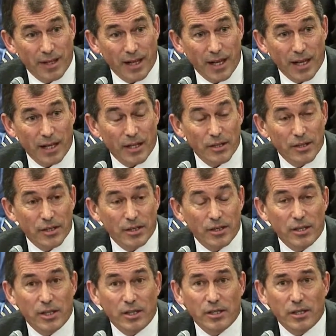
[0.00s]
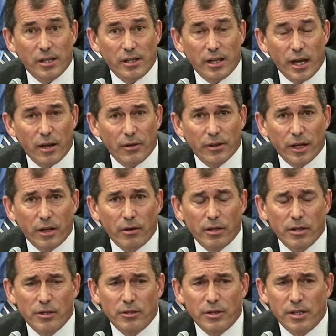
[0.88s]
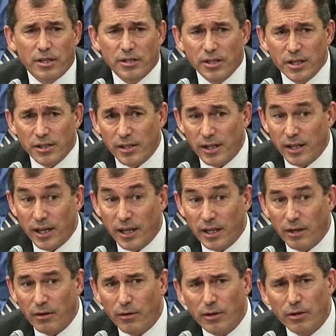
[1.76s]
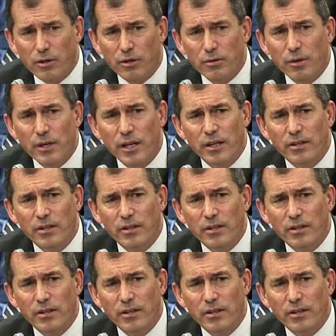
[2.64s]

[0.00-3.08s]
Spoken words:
And it's just like the healthcare industry is just like any other industry.